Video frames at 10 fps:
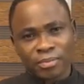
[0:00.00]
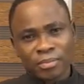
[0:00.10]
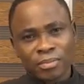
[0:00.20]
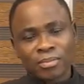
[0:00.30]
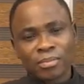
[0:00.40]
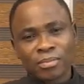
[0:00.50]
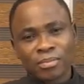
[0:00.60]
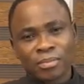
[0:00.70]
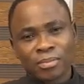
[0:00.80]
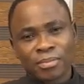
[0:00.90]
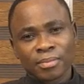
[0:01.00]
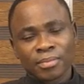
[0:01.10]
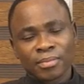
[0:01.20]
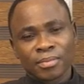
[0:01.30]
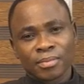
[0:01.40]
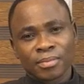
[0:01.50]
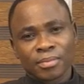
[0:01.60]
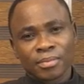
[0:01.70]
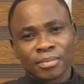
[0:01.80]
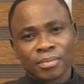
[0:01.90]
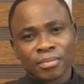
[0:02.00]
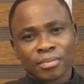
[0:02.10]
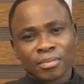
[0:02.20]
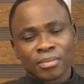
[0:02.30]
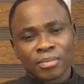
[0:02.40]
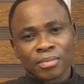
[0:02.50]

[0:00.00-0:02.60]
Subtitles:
Nobody speaks.